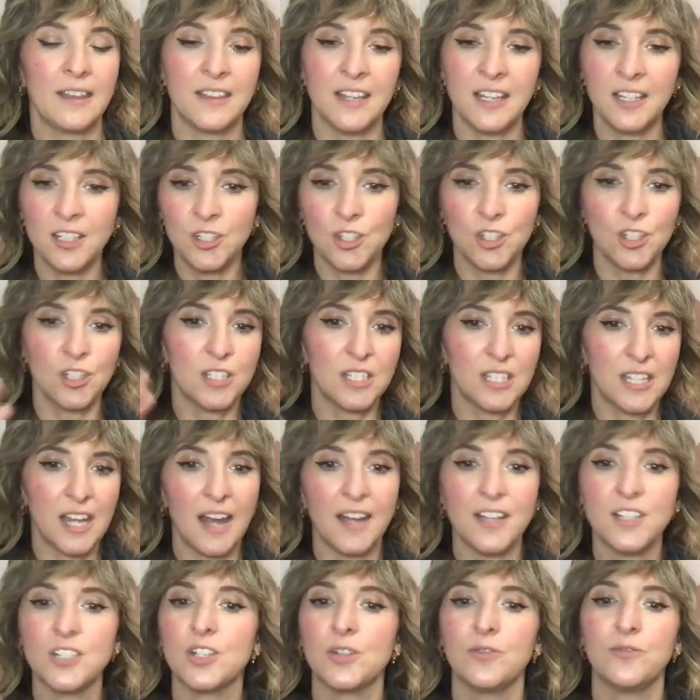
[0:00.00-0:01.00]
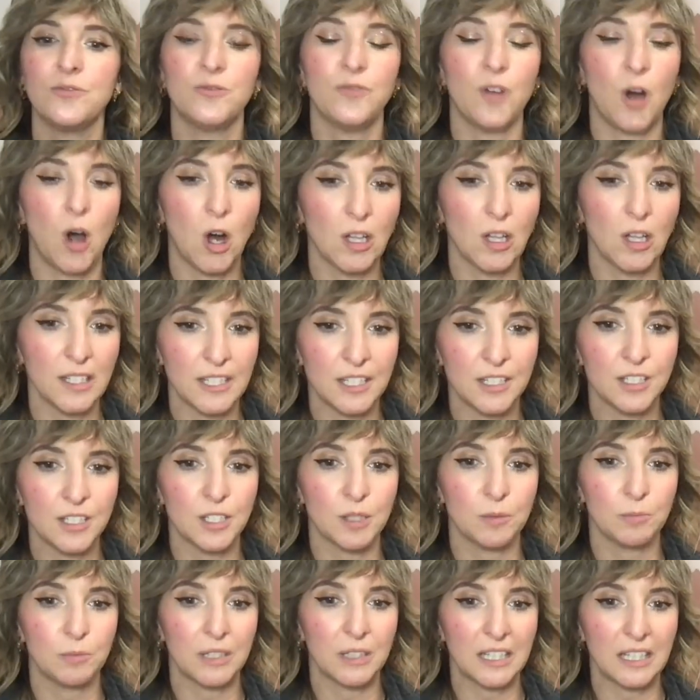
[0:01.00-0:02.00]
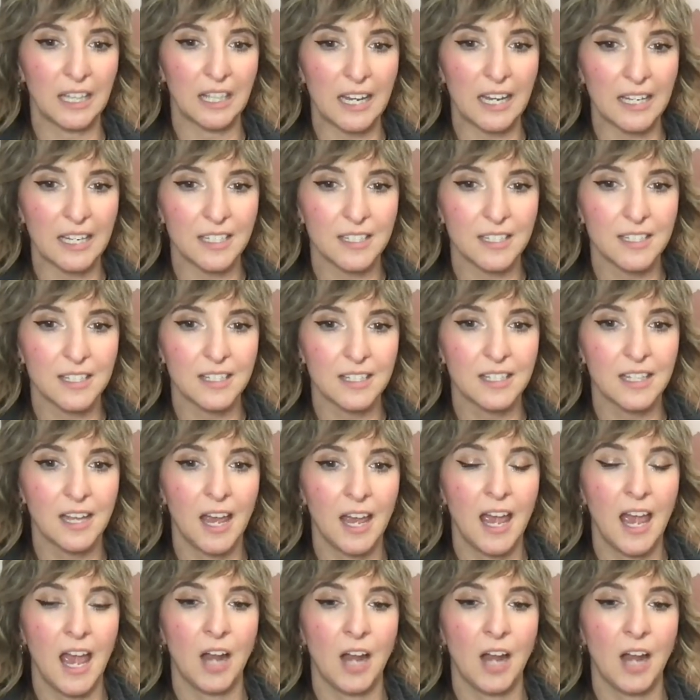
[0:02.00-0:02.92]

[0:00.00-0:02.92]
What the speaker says: things just tend to fall into place.